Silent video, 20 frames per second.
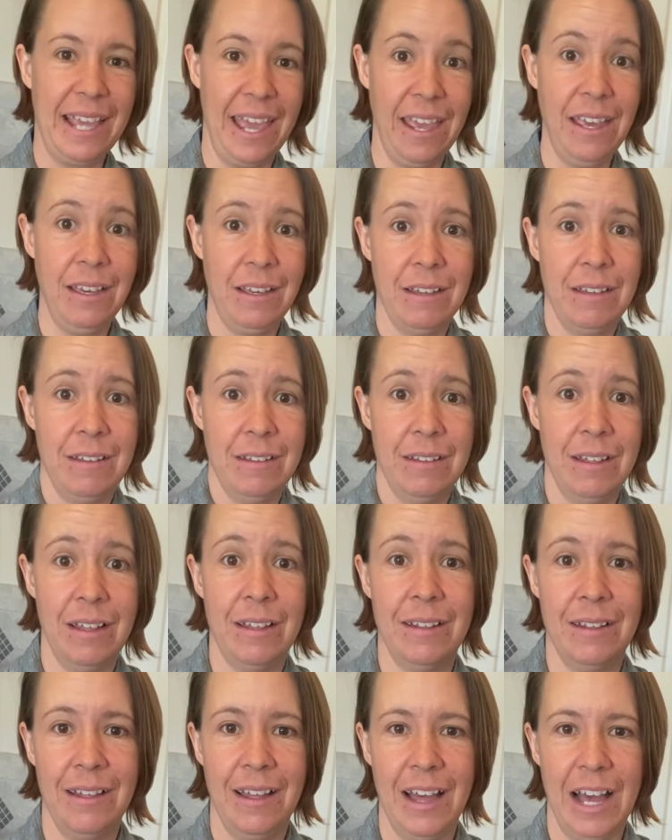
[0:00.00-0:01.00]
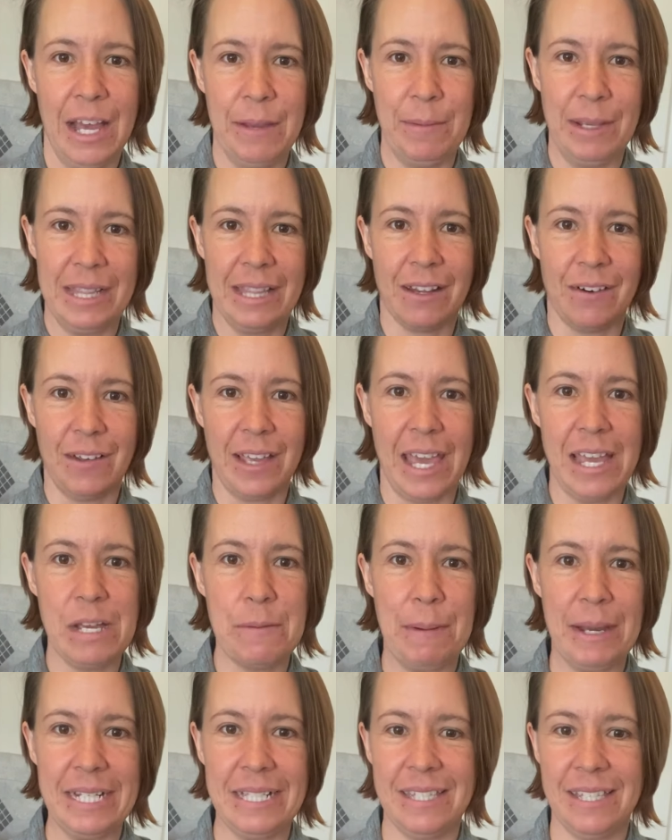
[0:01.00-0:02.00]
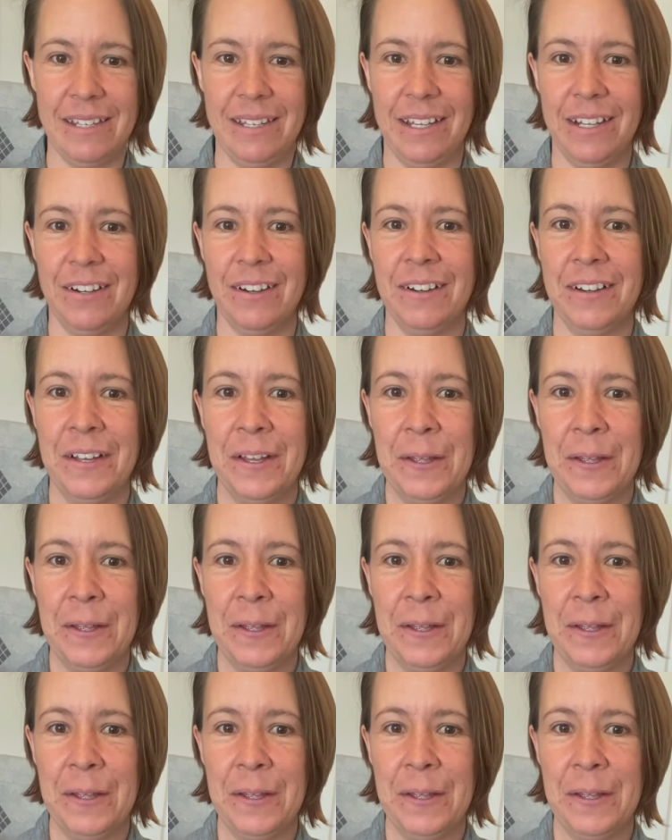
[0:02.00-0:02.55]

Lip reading: cake. I made little cake bites in here.